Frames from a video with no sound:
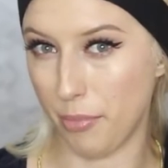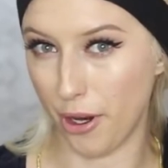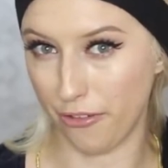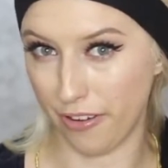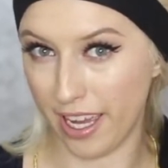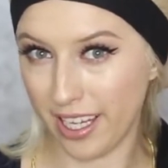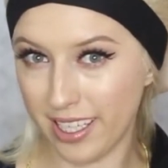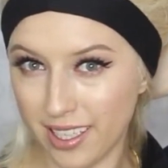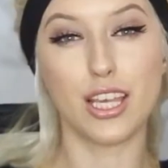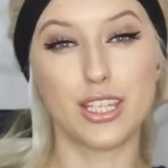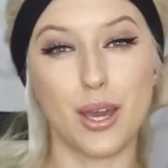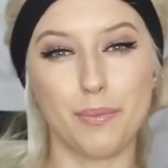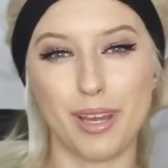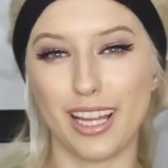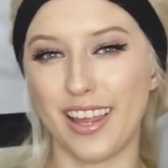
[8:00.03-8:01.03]
and perfect.
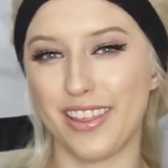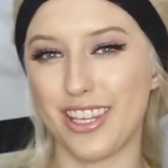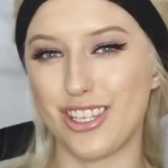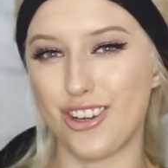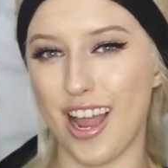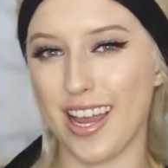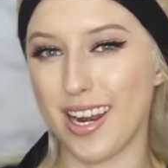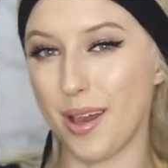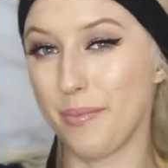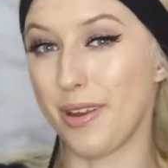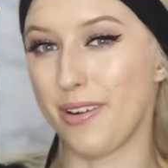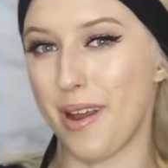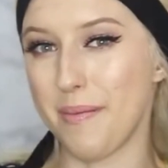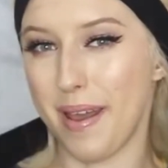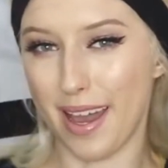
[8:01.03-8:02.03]
So I'm going to let this dry and I'll
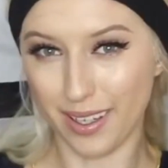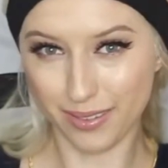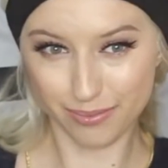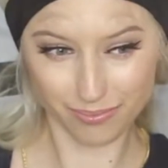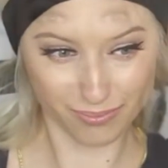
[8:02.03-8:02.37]
be right back.